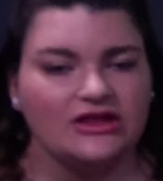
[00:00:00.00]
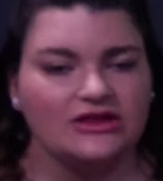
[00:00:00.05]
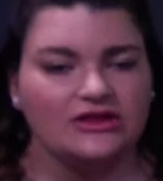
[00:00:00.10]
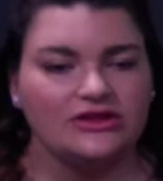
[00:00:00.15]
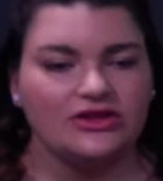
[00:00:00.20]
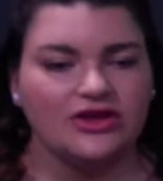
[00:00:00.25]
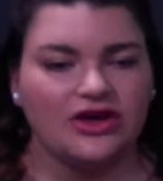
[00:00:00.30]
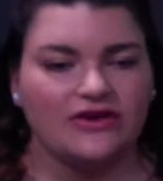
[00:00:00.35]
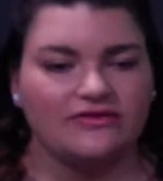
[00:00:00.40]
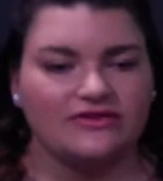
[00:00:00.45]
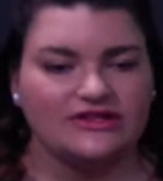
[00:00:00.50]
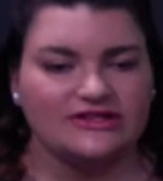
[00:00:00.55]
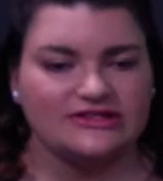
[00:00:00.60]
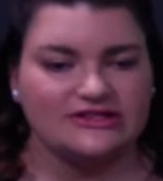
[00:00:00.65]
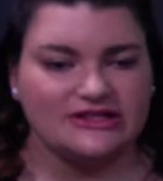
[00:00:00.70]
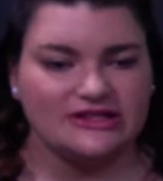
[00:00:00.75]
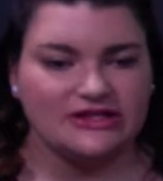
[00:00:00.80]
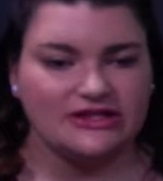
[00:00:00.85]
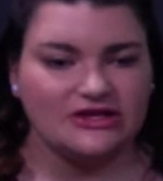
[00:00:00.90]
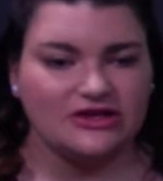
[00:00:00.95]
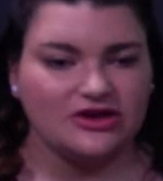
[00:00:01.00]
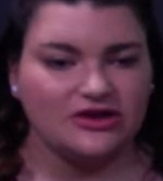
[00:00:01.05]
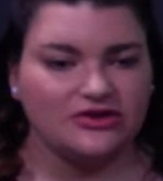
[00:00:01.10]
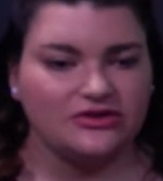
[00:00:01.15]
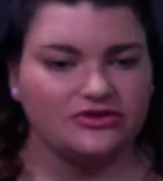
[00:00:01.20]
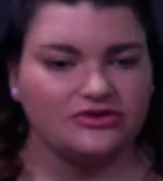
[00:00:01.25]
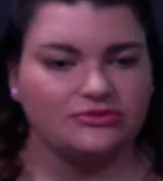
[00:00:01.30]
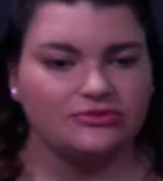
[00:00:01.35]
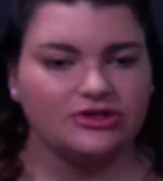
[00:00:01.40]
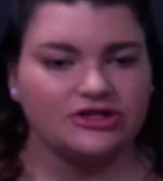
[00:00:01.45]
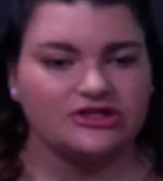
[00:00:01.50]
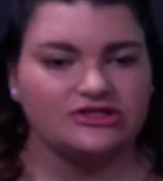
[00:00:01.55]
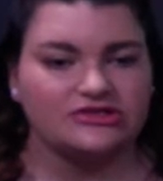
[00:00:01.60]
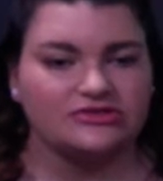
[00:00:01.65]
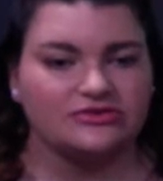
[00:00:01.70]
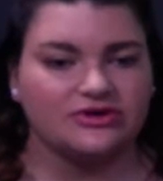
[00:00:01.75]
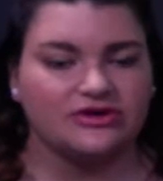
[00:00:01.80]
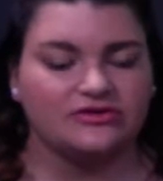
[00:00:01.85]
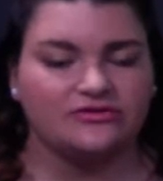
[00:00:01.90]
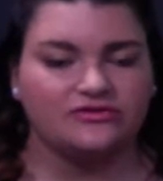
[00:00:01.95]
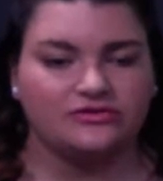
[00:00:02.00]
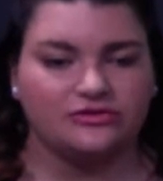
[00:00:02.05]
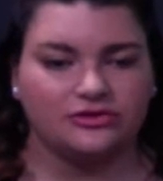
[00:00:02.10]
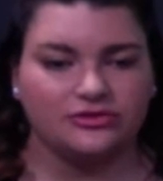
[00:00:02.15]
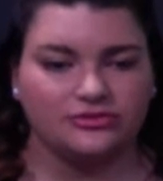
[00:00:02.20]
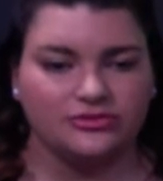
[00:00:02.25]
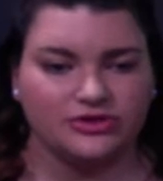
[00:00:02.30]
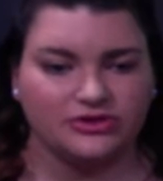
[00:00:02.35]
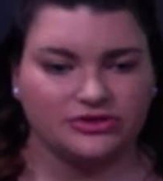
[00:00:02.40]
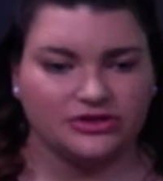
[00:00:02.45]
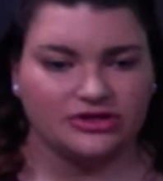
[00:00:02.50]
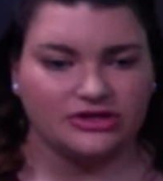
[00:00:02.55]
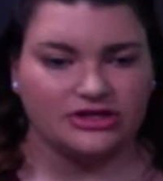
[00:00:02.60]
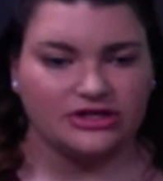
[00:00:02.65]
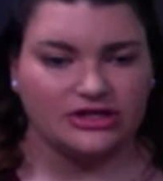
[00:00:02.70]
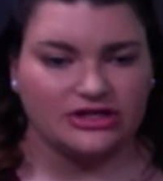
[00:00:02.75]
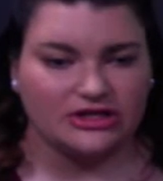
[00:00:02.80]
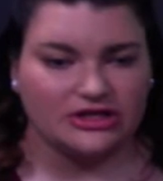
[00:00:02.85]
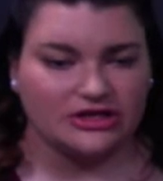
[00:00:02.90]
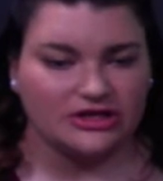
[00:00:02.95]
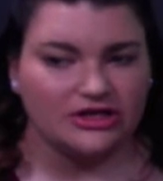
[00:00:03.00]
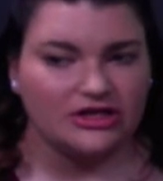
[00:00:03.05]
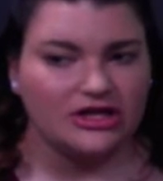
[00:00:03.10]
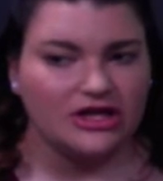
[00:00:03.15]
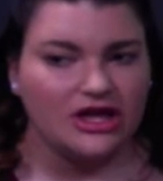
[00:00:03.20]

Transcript: You have the CEO who makes around $4 million a year,